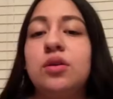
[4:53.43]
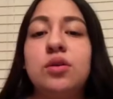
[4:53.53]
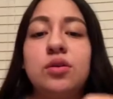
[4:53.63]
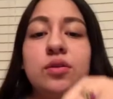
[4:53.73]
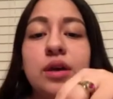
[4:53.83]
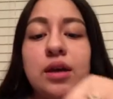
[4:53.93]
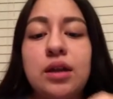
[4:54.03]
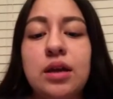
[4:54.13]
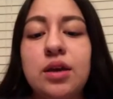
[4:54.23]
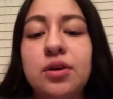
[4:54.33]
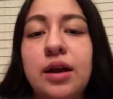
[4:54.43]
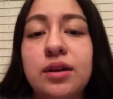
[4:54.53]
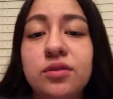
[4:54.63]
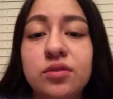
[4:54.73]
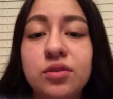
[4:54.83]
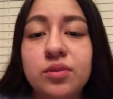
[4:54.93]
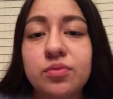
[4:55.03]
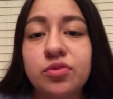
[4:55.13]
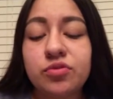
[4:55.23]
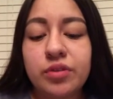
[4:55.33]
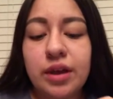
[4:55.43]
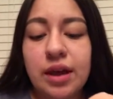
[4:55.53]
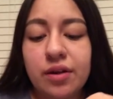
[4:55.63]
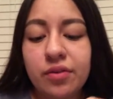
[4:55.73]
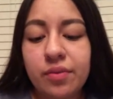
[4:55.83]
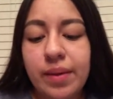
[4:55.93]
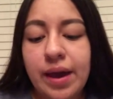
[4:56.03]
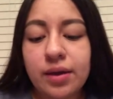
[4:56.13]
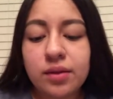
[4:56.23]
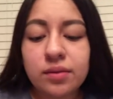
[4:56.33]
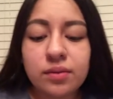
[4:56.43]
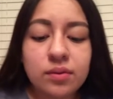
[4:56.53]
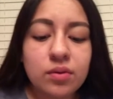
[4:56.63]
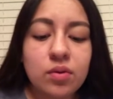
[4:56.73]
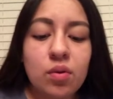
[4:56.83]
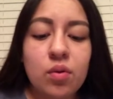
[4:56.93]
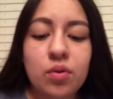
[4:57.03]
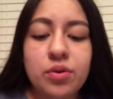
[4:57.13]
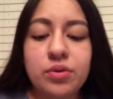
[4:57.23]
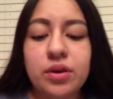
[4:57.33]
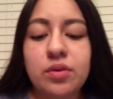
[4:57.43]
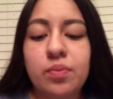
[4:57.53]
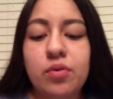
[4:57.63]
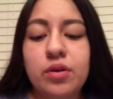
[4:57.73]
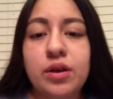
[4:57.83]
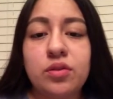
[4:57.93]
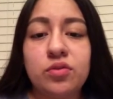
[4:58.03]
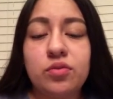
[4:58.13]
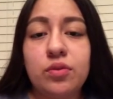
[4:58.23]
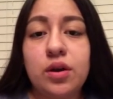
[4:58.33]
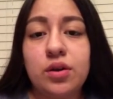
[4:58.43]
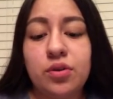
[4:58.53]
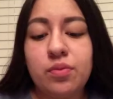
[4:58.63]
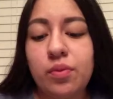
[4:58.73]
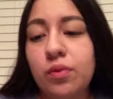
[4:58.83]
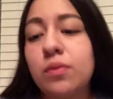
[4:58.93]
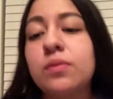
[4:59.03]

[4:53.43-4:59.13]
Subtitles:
You can eat your ice cream straight out of the bag, or you can pour it into another bowl.